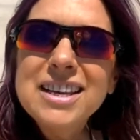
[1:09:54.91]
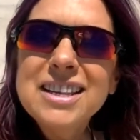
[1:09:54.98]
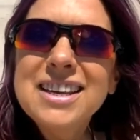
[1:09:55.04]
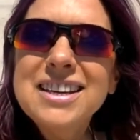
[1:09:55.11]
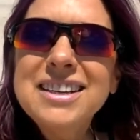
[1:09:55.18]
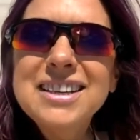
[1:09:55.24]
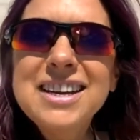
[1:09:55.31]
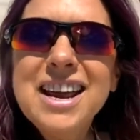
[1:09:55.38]

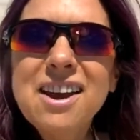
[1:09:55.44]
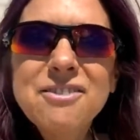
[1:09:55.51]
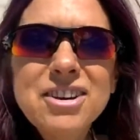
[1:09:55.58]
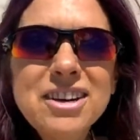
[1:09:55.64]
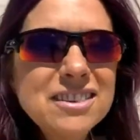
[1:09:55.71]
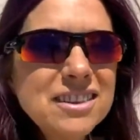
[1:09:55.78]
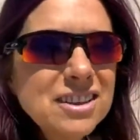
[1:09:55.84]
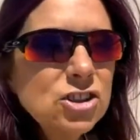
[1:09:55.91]
And then they
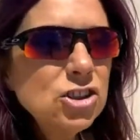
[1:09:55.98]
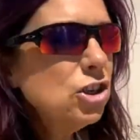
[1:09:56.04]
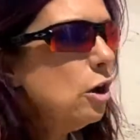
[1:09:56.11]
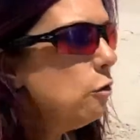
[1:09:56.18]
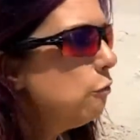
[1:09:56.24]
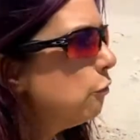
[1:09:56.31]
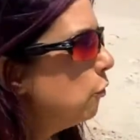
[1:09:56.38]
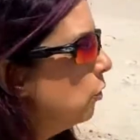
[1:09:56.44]
didn't have anything
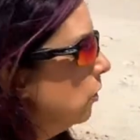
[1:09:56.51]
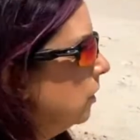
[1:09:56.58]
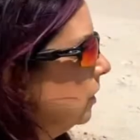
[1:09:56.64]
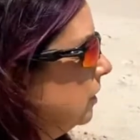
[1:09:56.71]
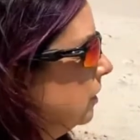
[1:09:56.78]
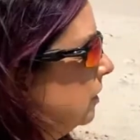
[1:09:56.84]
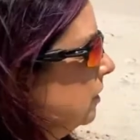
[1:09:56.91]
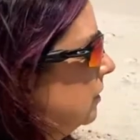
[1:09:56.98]
to show for
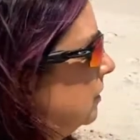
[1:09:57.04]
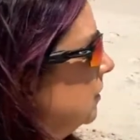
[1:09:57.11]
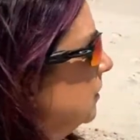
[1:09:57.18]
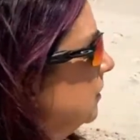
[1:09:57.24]
it.